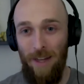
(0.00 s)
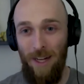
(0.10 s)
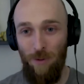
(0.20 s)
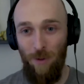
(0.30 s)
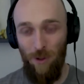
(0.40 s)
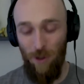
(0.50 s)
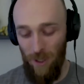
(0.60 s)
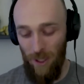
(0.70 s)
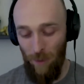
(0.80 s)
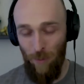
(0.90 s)
and that's when you
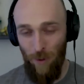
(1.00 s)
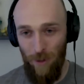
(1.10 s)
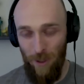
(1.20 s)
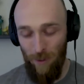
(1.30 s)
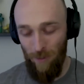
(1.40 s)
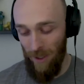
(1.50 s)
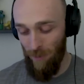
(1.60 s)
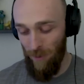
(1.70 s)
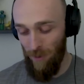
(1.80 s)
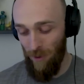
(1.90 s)
start to hit burnout.
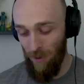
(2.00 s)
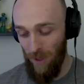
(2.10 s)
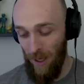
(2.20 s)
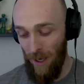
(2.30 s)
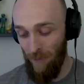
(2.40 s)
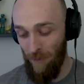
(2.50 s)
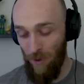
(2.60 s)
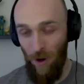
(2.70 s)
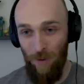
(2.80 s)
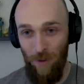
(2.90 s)
That's when you start to have
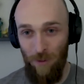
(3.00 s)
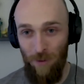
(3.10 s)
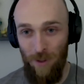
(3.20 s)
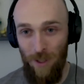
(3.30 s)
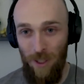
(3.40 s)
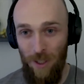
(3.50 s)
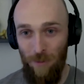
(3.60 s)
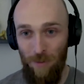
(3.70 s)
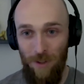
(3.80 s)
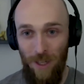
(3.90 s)
conflict with teams.